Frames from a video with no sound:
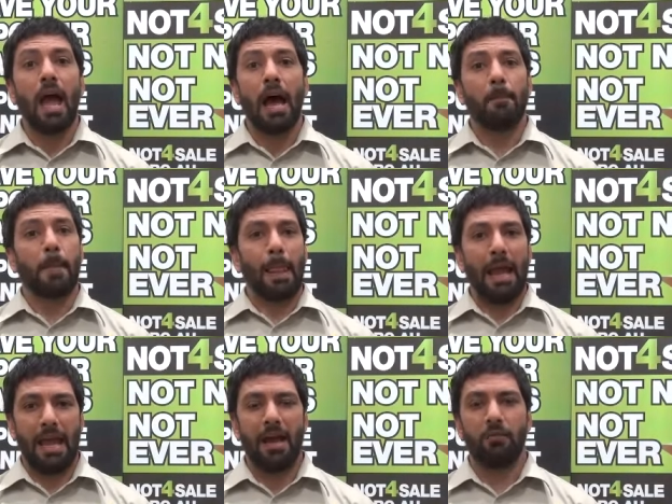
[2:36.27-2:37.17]

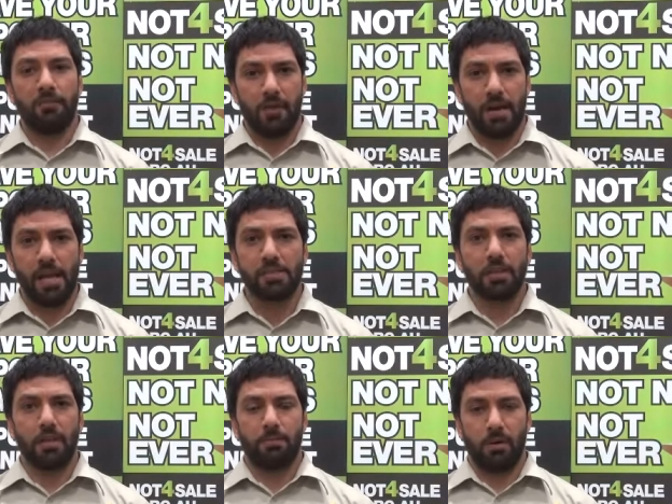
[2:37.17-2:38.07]
how
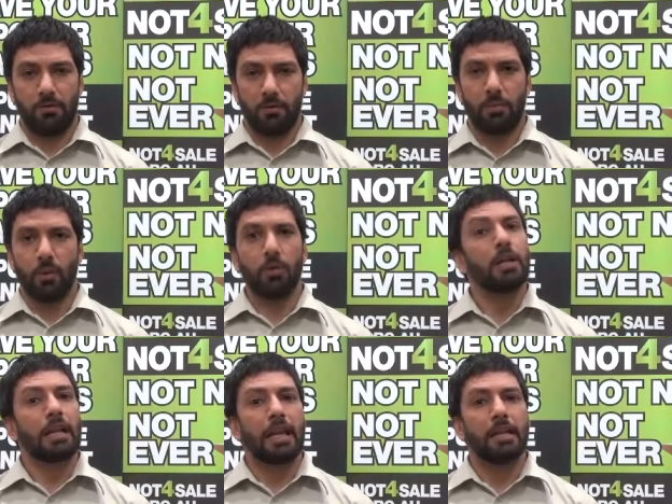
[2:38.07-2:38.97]
financially
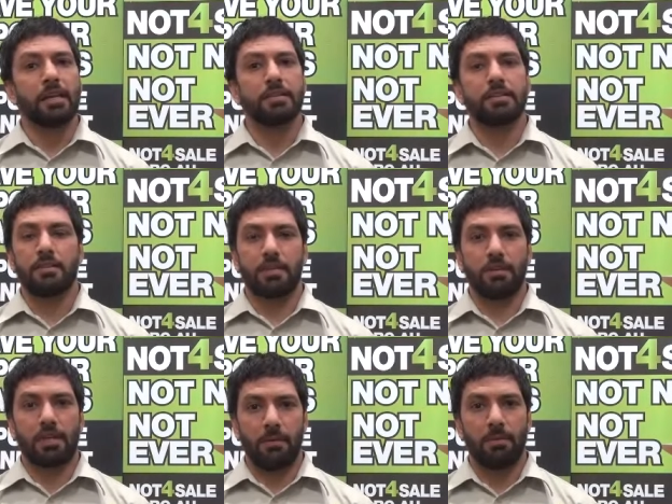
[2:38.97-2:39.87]
profitable it is to
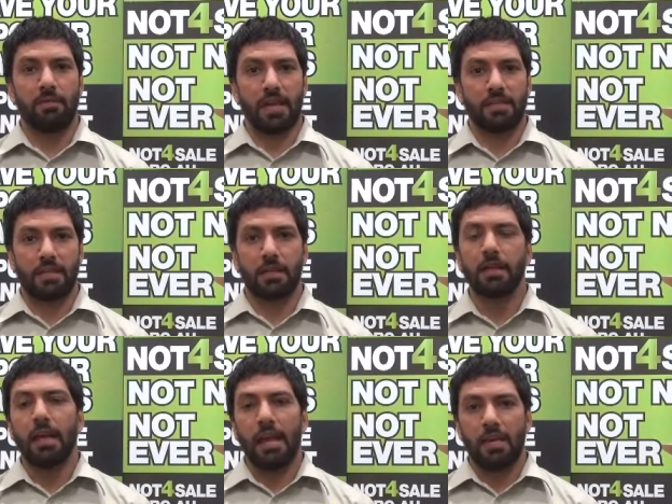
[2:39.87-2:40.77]
keep investing
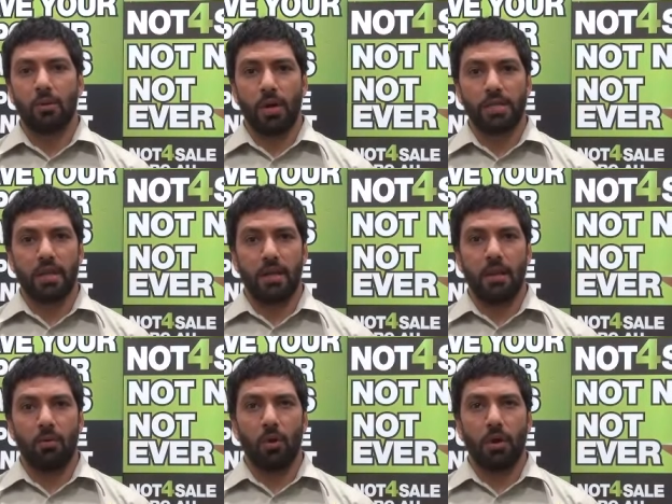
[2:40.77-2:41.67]
in Queensland
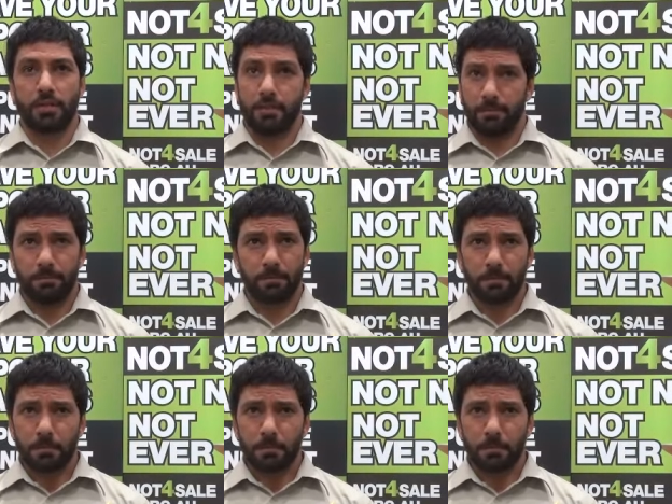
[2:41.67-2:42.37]
networks,